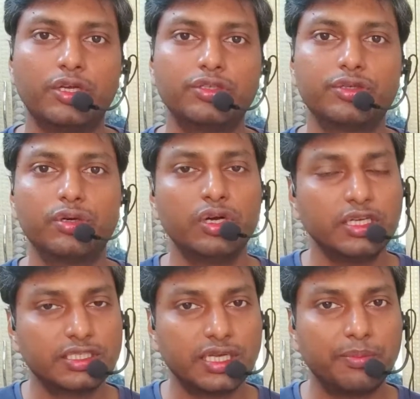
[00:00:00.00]
So
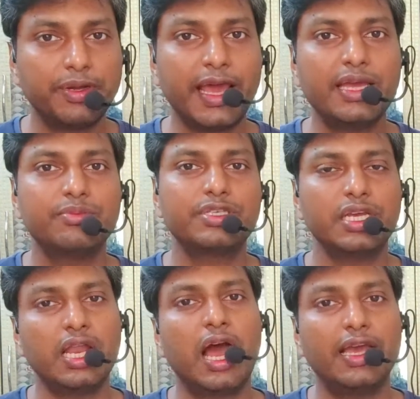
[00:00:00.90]
sometimes
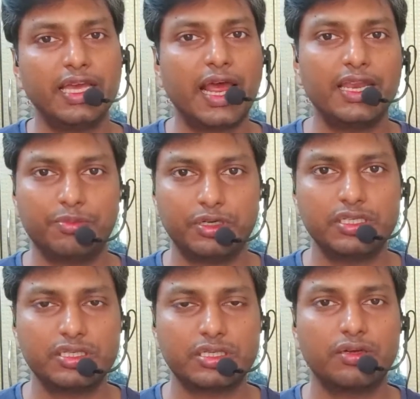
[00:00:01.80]
in higher
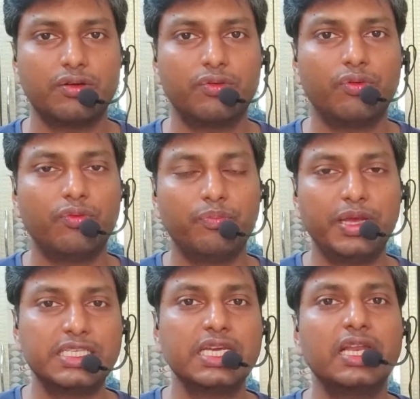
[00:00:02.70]
animals,
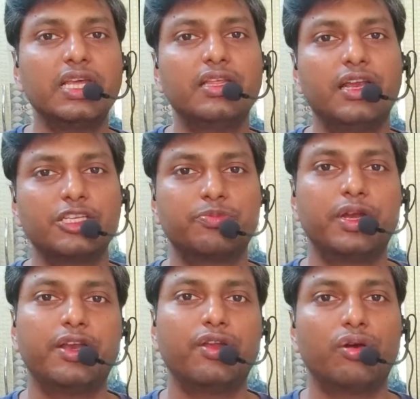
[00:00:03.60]
basically the
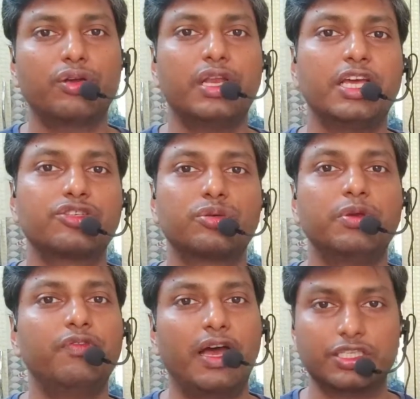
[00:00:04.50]
respiratory organ has to
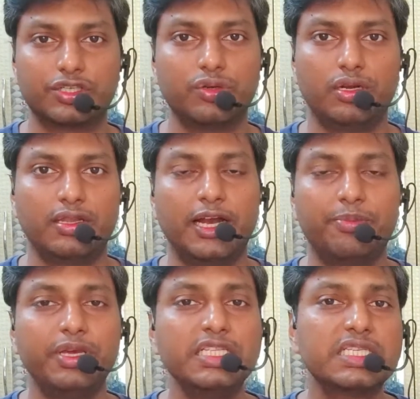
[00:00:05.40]
be vascular. That
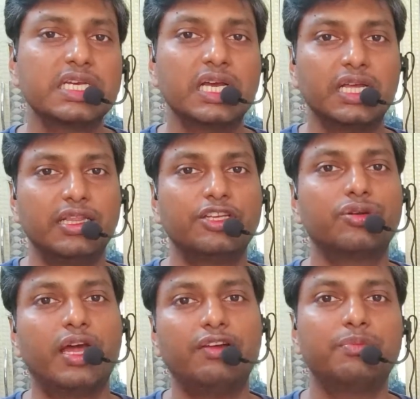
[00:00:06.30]
means they
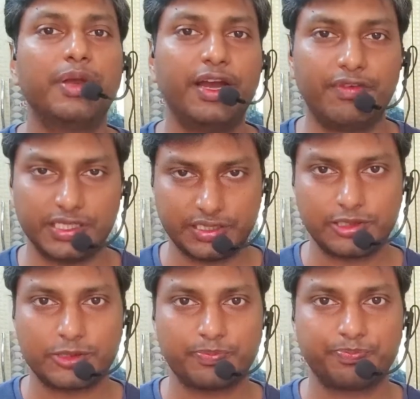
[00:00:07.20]
should have blood
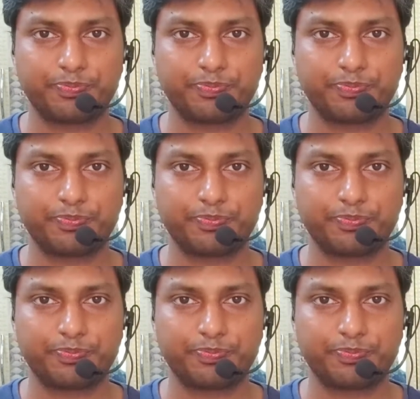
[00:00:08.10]
vessels.